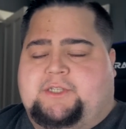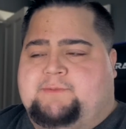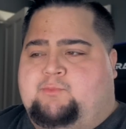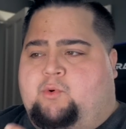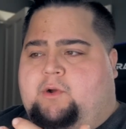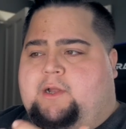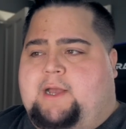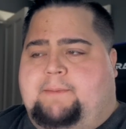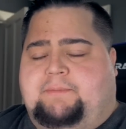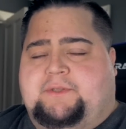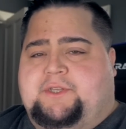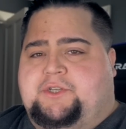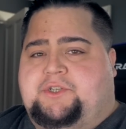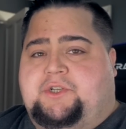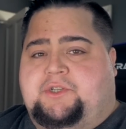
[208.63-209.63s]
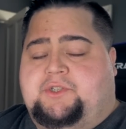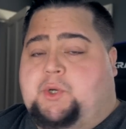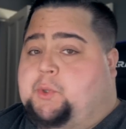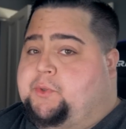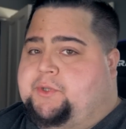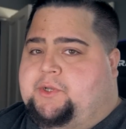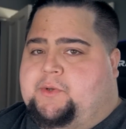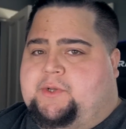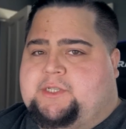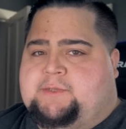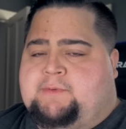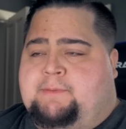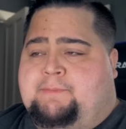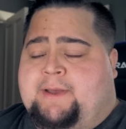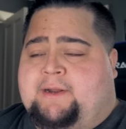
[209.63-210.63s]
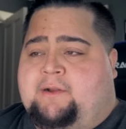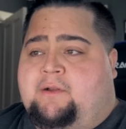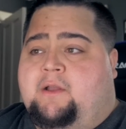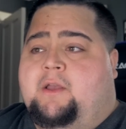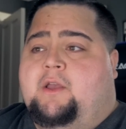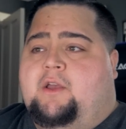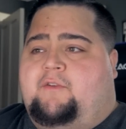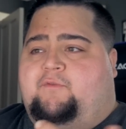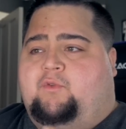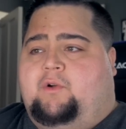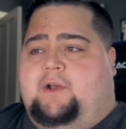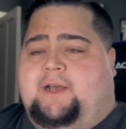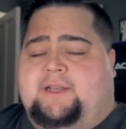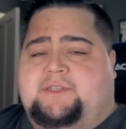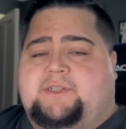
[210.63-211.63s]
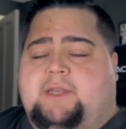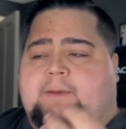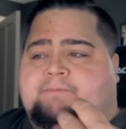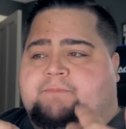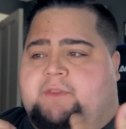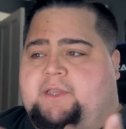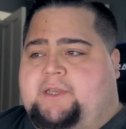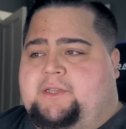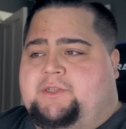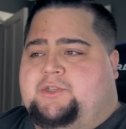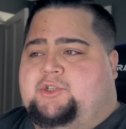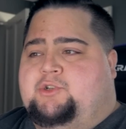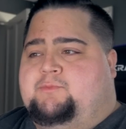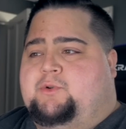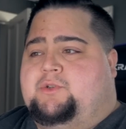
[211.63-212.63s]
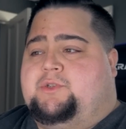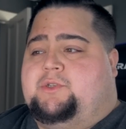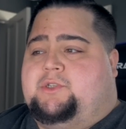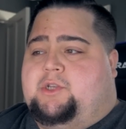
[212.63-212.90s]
as more competition is only going to be better for us, the consumers.